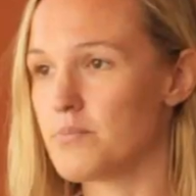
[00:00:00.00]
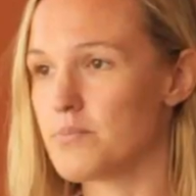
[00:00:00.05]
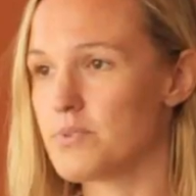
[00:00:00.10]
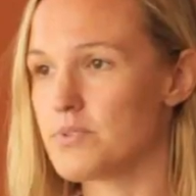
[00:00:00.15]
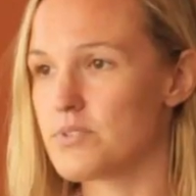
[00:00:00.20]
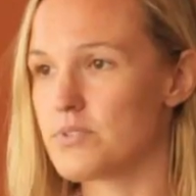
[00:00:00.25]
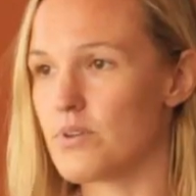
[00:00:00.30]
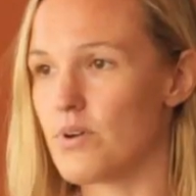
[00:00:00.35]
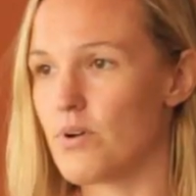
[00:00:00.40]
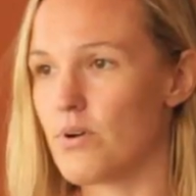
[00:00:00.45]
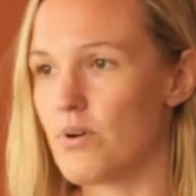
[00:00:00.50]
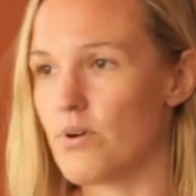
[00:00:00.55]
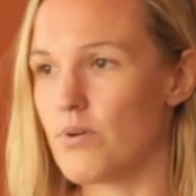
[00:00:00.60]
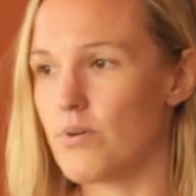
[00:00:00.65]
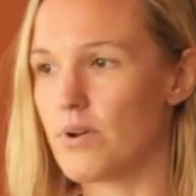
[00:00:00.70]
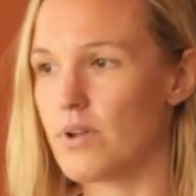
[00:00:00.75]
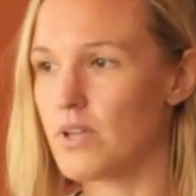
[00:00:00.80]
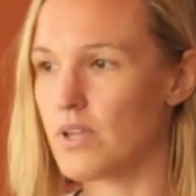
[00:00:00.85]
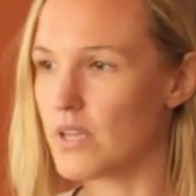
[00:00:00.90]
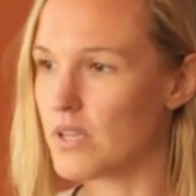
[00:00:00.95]

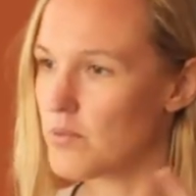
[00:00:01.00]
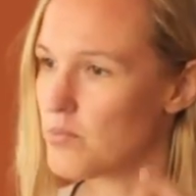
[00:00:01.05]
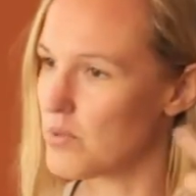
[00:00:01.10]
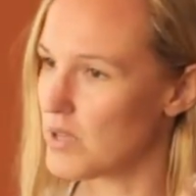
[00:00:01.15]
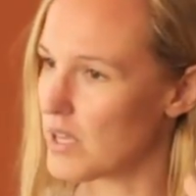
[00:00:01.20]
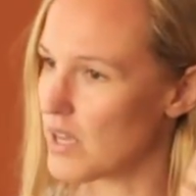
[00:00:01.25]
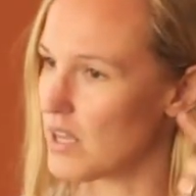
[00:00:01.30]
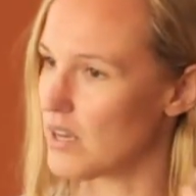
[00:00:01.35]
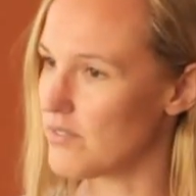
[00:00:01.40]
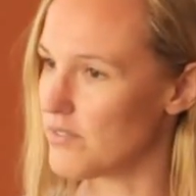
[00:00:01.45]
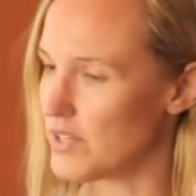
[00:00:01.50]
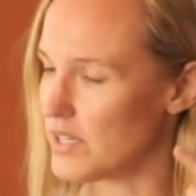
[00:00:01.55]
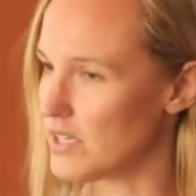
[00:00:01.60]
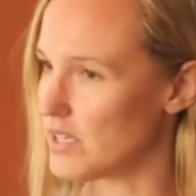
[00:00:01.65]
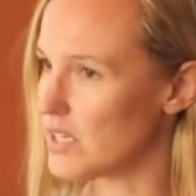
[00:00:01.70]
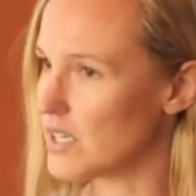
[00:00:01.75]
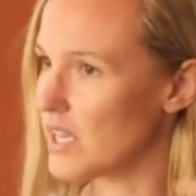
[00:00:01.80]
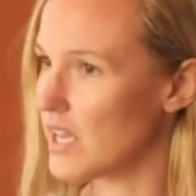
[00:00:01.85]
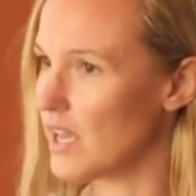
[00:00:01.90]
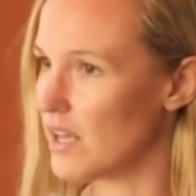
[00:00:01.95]
So it can be kind of an
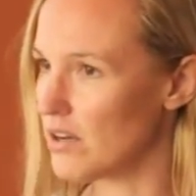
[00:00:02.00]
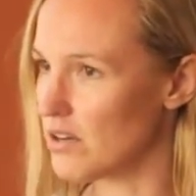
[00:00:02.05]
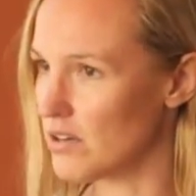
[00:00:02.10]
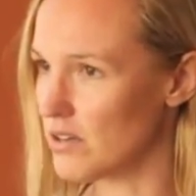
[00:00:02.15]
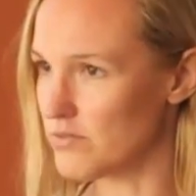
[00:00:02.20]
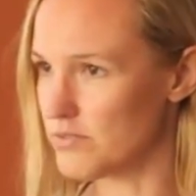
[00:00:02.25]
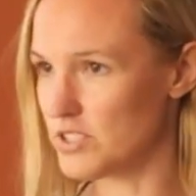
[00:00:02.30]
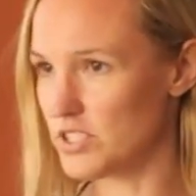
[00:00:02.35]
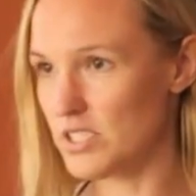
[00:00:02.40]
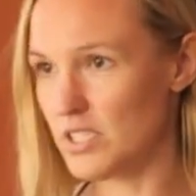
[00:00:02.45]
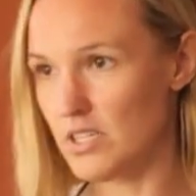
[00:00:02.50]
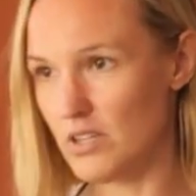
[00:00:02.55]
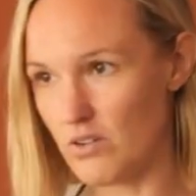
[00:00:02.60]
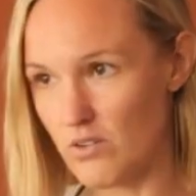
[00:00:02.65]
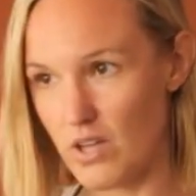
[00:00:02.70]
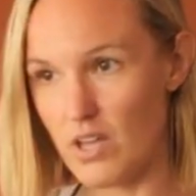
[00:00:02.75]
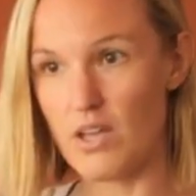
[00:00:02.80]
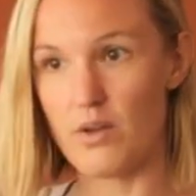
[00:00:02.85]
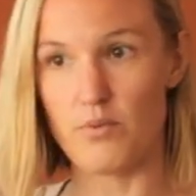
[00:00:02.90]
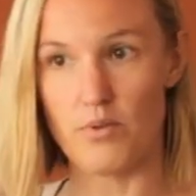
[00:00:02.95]
indicator of, gee,
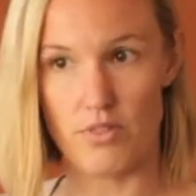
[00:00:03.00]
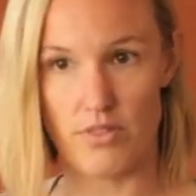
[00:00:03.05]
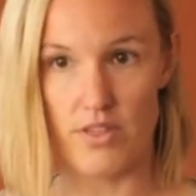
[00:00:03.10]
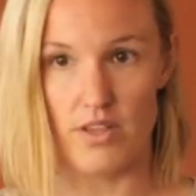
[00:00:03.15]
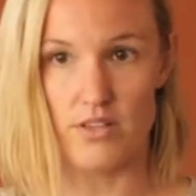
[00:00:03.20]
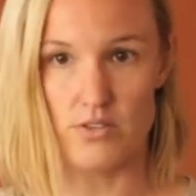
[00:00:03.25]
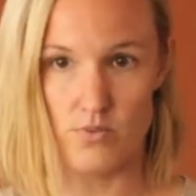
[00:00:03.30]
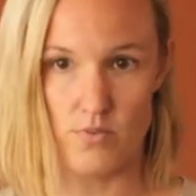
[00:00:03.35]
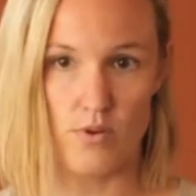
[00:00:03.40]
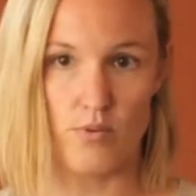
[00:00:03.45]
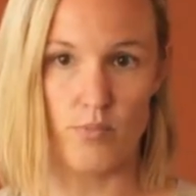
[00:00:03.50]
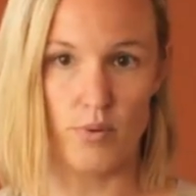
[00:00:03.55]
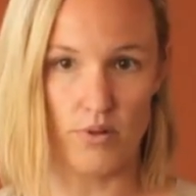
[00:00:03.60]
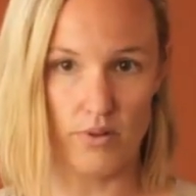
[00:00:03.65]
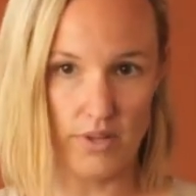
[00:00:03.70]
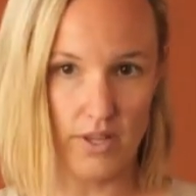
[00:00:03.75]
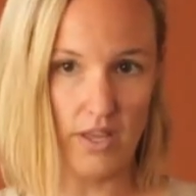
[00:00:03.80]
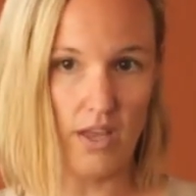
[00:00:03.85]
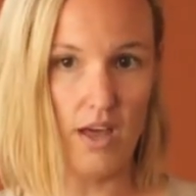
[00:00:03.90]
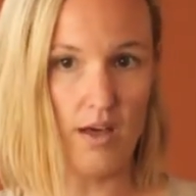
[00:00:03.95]
okay, well, things were
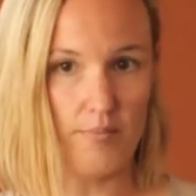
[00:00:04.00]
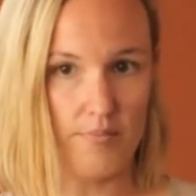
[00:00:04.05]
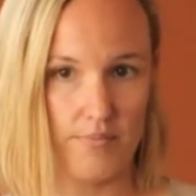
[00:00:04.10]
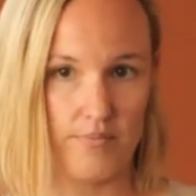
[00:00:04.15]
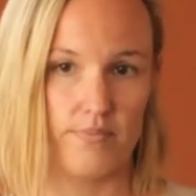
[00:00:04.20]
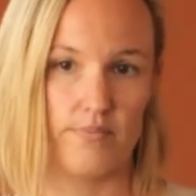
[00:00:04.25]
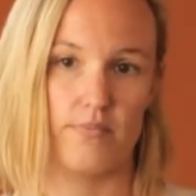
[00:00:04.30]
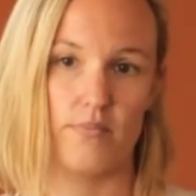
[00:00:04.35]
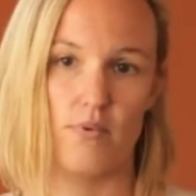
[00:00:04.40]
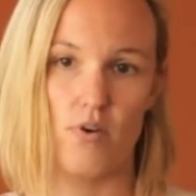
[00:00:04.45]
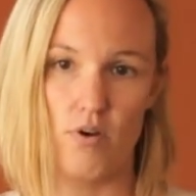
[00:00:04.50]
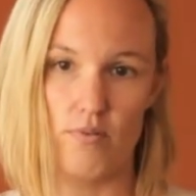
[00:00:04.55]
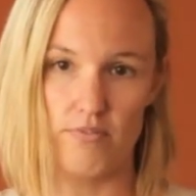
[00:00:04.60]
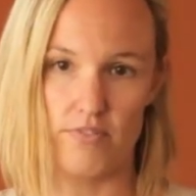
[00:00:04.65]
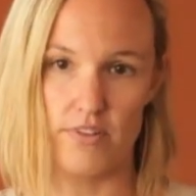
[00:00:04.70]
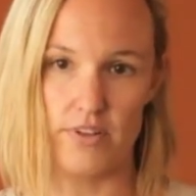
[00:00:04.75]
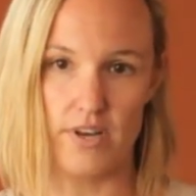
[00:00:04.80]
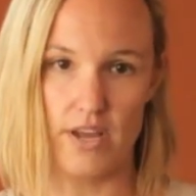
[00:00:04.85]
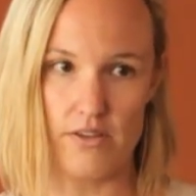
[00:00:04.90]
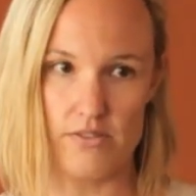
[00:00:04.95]
building up.
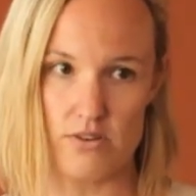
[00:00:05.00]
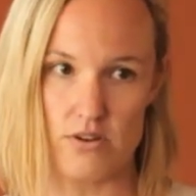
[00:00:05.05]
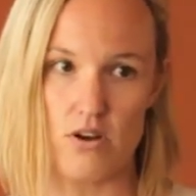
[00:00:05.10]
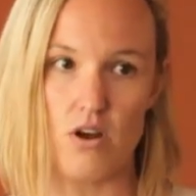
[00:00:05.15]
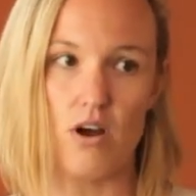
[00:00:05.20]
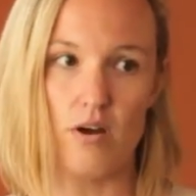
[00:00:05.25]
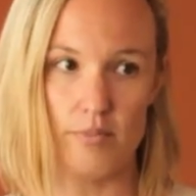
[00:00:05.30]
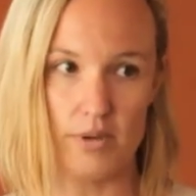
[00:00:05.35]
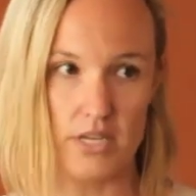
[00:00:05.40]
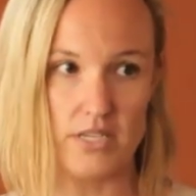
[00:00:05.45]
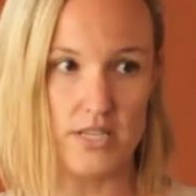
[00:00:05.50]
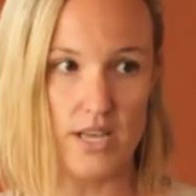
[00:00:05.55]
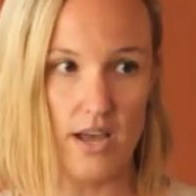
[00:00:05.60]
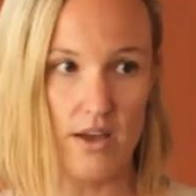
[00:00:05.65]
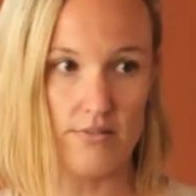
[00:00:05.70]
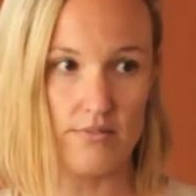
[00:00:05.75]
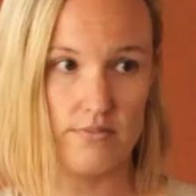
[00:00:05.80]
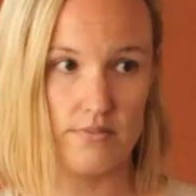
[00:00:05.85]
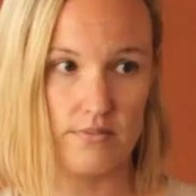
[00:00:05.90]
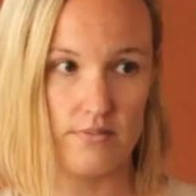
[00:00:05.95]
Hopefully now they're calming
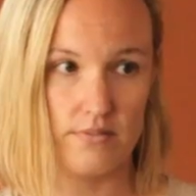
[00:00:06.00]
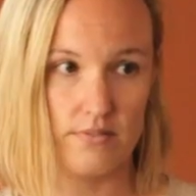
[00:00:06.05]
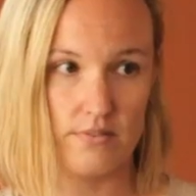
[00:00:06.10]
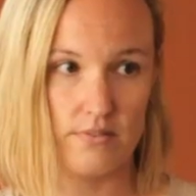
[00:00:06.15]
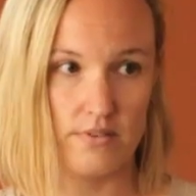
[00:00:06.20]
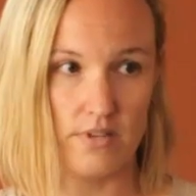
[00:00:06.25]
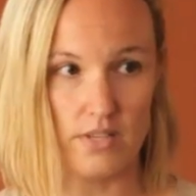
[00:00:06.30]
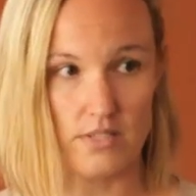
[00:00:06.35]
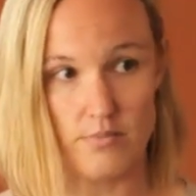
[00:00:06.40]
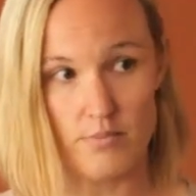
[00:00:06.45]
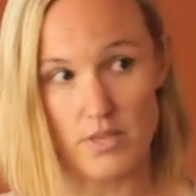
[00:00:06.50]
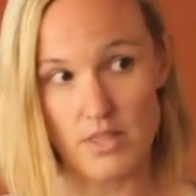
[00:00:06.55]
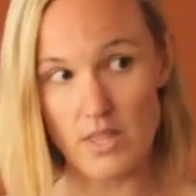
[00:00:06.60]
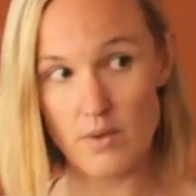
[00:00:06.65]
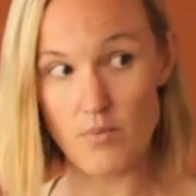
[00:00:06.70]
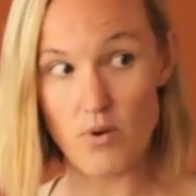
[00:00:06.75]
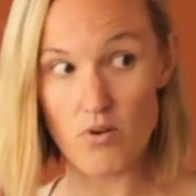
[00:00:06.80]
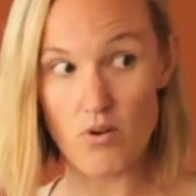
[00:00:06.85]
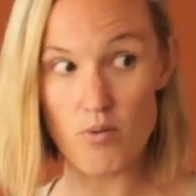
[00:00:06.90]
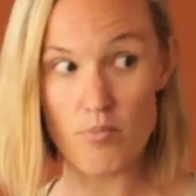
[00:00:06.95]
down. Doesn't mean
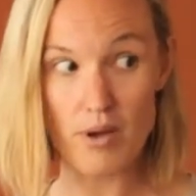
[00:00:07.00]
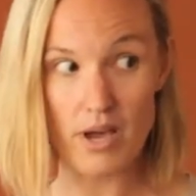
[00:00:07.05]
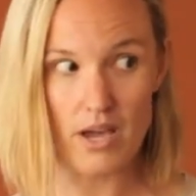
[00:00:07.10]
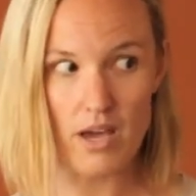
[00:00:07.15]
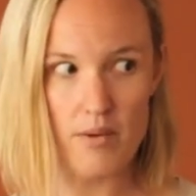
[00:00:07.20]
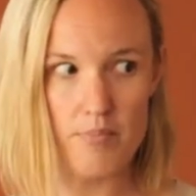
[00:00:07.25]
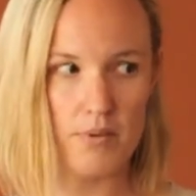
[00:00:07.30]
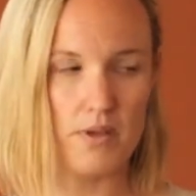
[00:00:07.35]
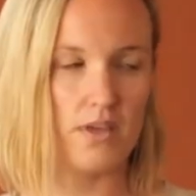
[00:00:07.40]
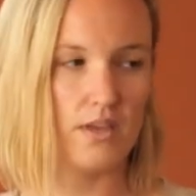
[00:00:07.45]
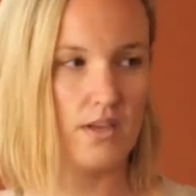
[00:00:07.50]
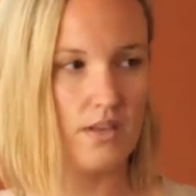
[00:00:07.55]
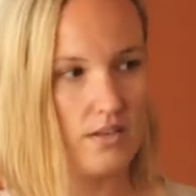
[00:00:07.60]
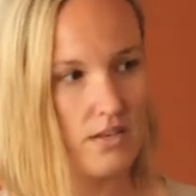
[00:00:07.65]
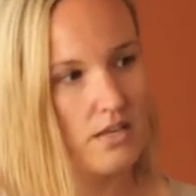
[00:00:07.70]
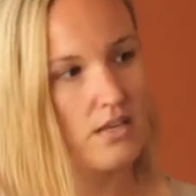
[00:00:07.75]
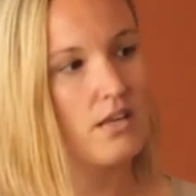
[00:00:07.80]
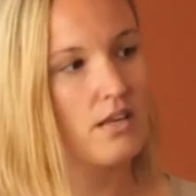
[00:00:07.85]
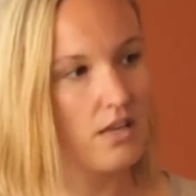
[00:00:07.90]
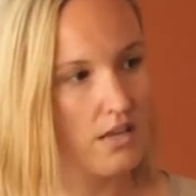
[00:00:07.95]
then we'll go back up
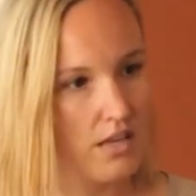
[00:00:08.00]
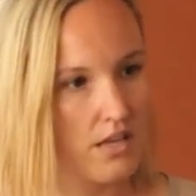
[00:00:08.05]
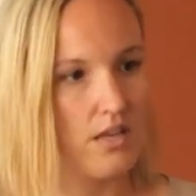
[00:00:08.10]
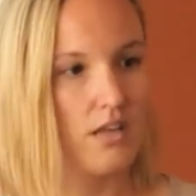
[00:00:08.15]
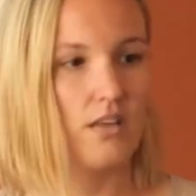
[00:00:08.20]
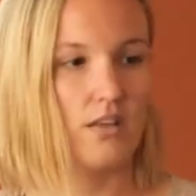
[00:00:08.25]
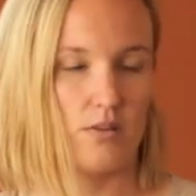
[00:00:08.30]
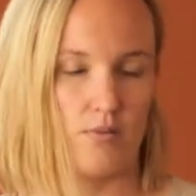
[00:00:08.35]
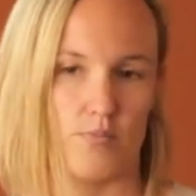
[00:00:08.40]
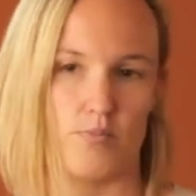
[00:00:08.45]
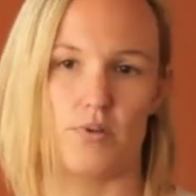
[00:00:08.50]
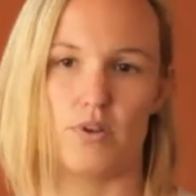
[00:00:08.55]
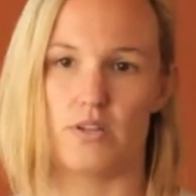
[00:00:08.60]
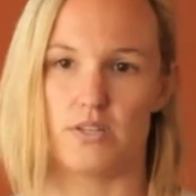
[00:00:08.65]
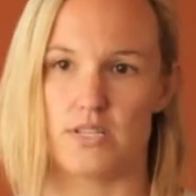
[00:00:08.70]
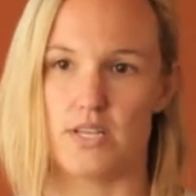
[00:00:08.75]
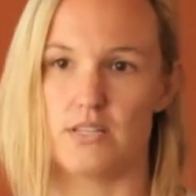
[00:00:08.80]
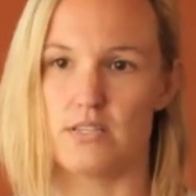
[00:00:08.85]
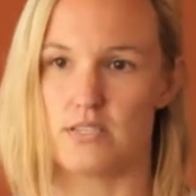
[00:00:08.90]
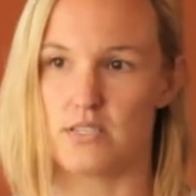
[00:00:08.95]
again, but
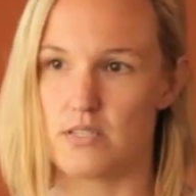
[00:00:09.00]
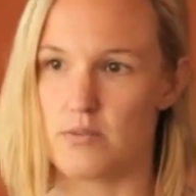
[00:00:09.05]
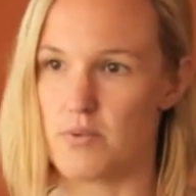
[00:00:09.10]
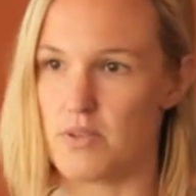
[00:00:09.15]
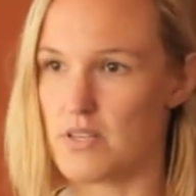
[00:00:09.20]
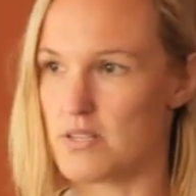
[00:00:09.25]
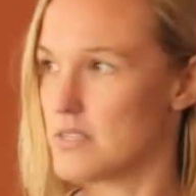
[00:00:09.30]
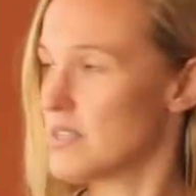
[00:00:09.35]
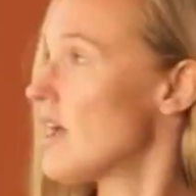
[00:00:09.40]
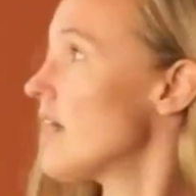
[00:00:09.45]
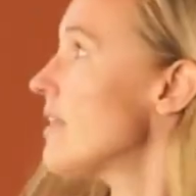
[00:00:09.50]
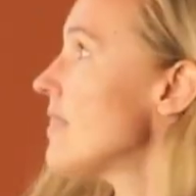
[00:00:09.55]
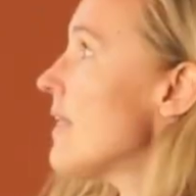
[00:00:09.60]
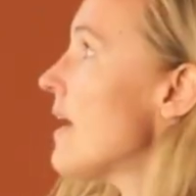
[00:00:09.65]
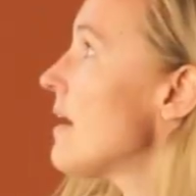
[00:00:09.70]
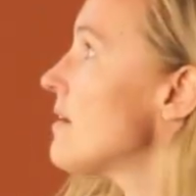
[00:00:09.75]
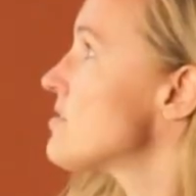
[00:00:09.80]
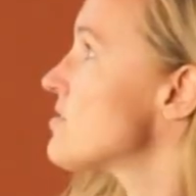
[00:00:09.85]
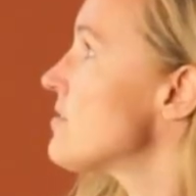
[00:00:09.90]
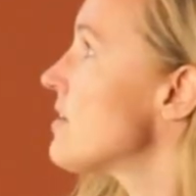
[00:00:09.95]
it tends to be a sign in
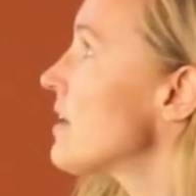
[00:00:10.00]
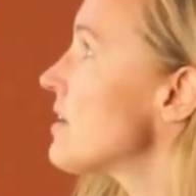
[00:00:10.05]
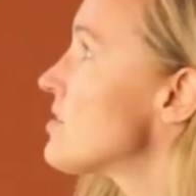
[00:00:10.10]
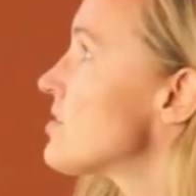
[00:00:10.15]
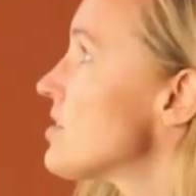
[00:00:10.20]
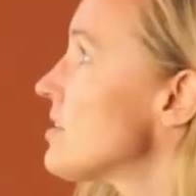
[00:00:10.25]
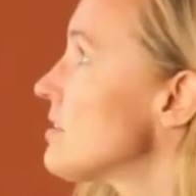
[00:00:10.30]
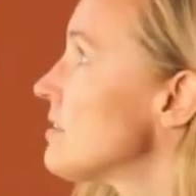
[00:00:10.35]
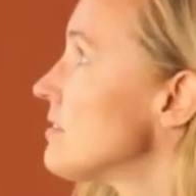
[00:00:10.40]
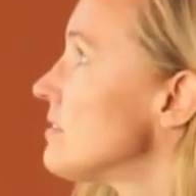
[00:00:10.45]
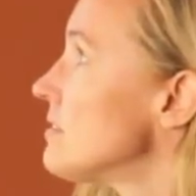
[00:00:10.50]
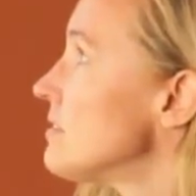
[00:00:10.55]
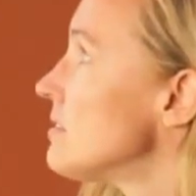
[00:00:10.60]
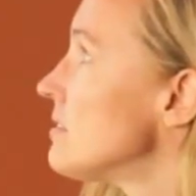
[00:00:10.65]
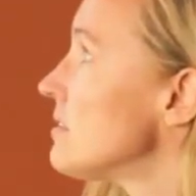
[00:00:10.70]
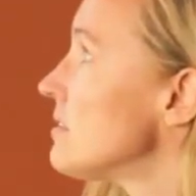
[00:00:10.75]
that direction.